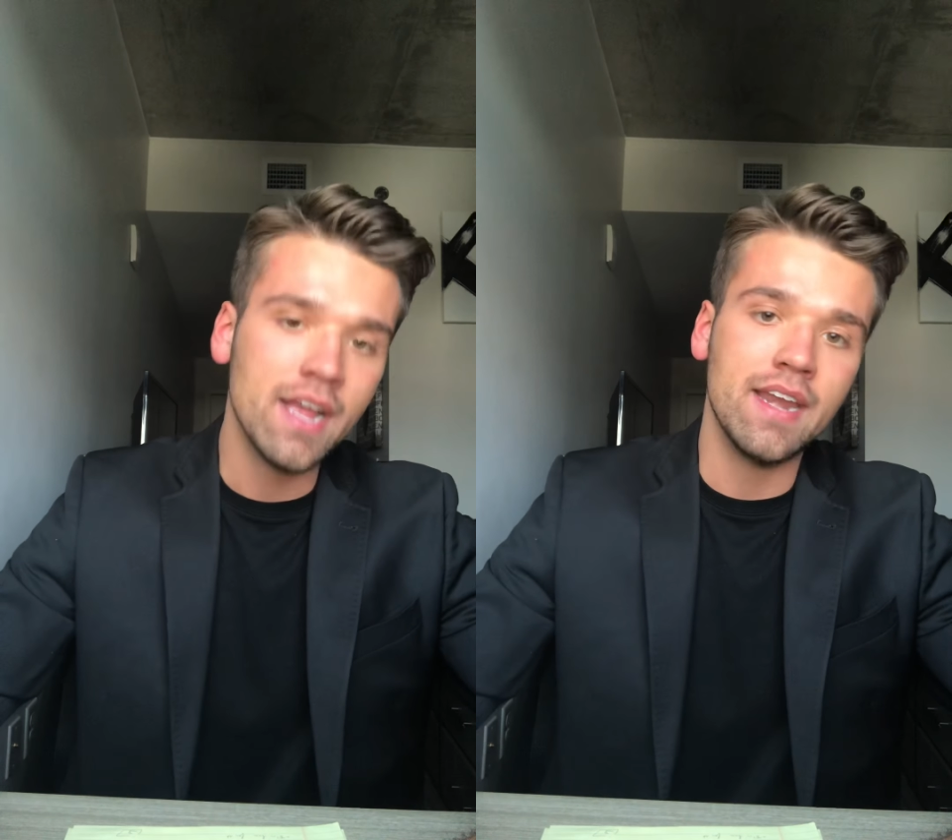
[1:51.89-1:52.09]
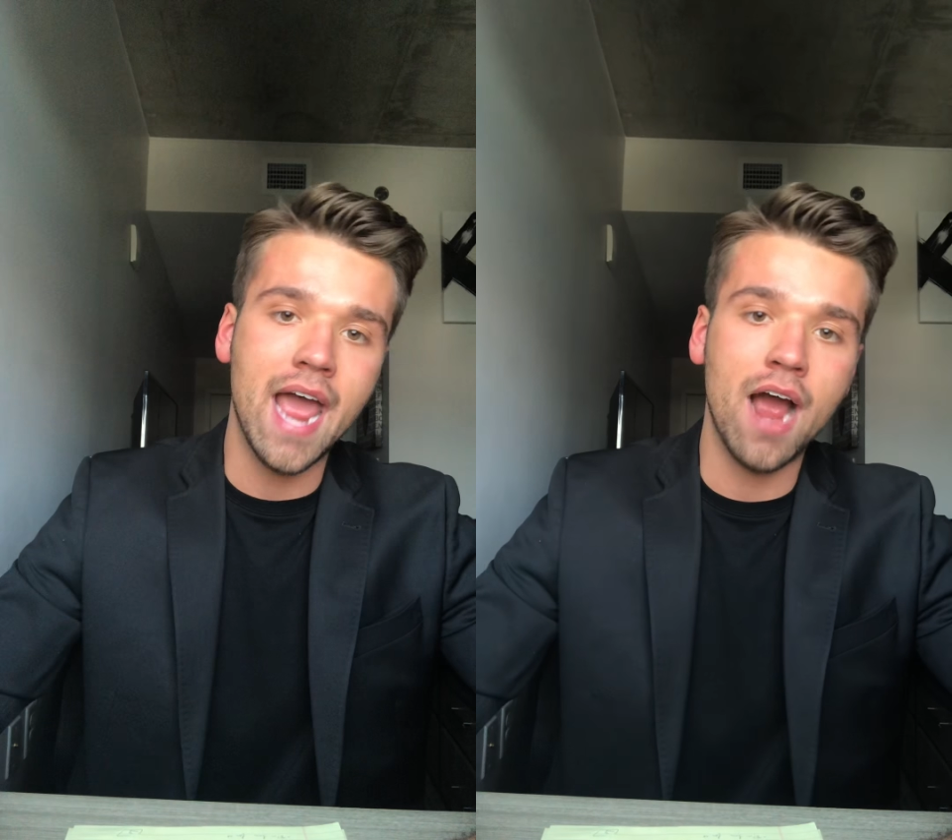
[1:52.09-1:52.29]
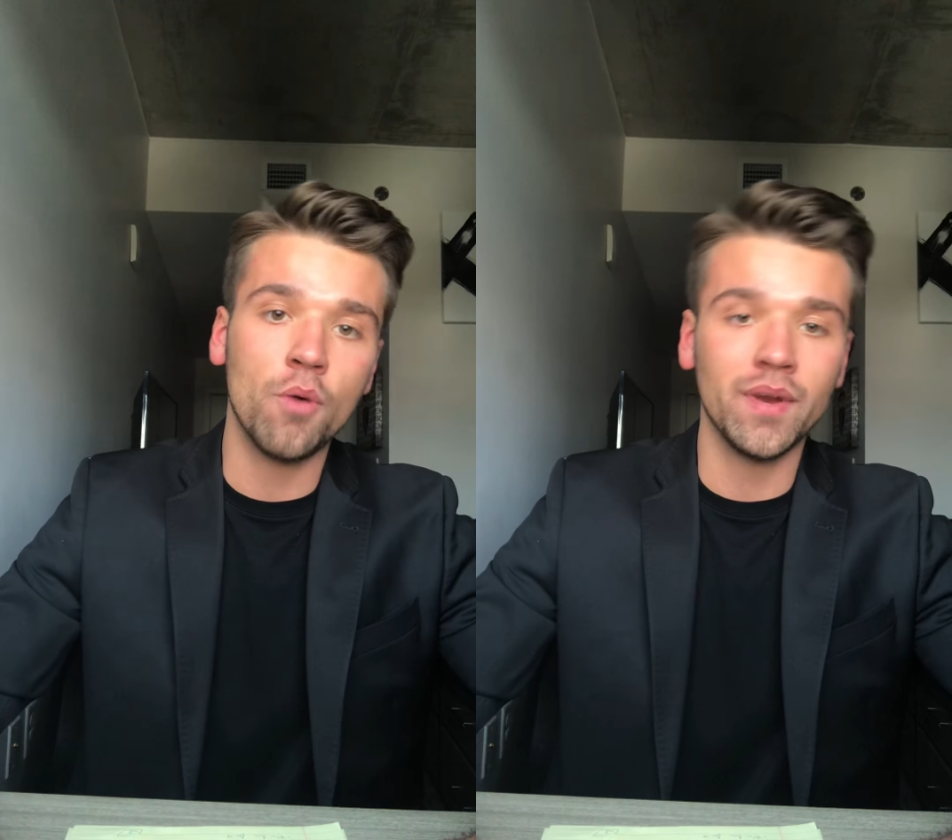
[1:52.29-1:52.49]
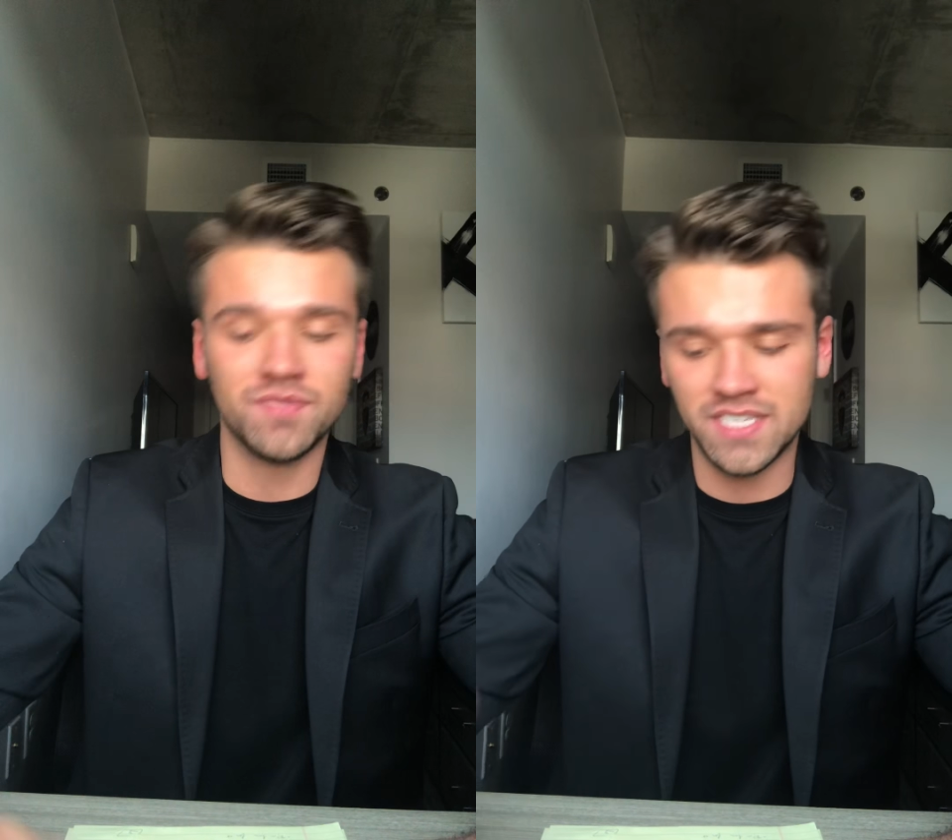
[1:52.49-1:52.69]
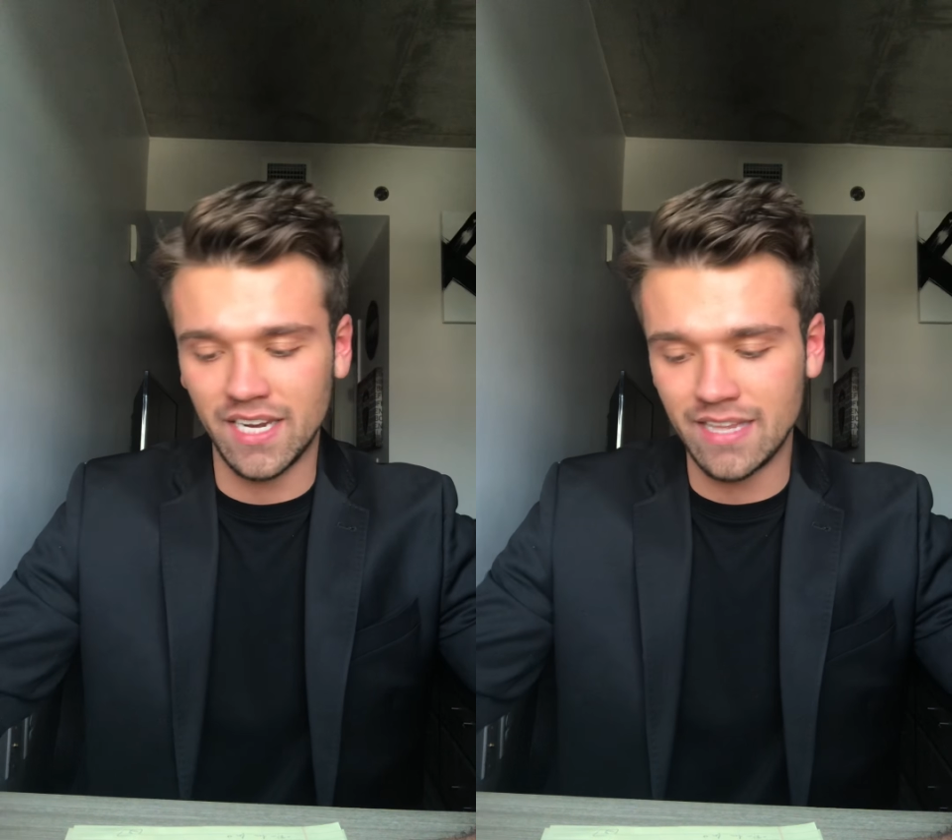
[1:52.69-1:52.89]
Now, we've
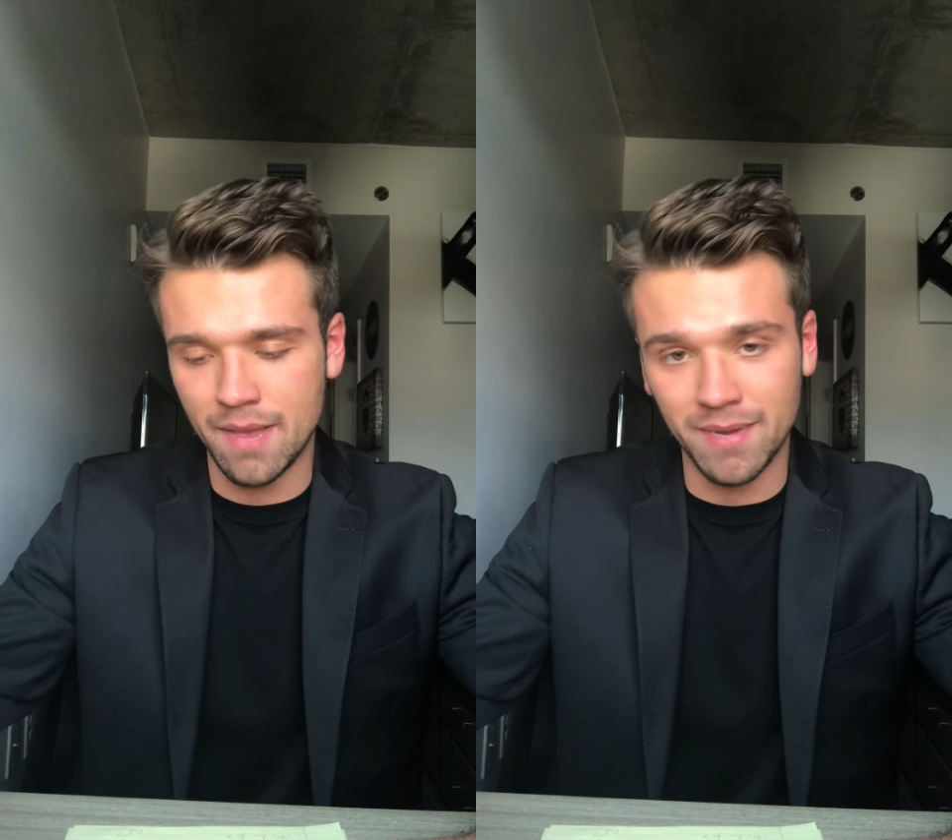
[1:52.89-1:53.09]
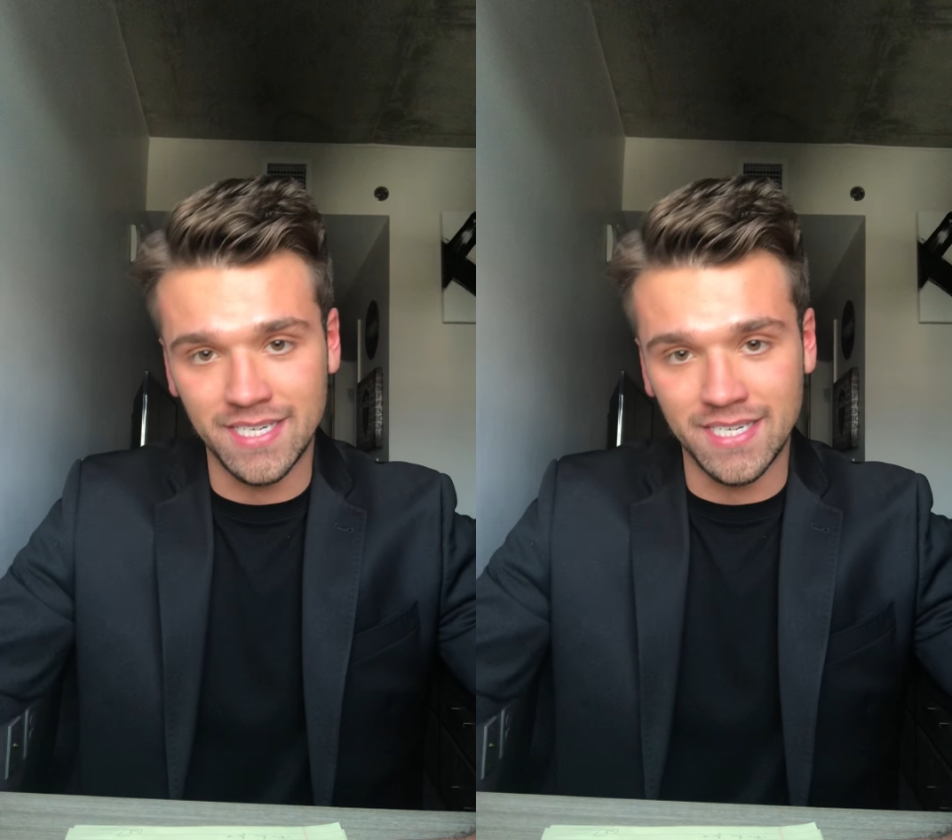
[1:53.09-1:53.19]
seen them in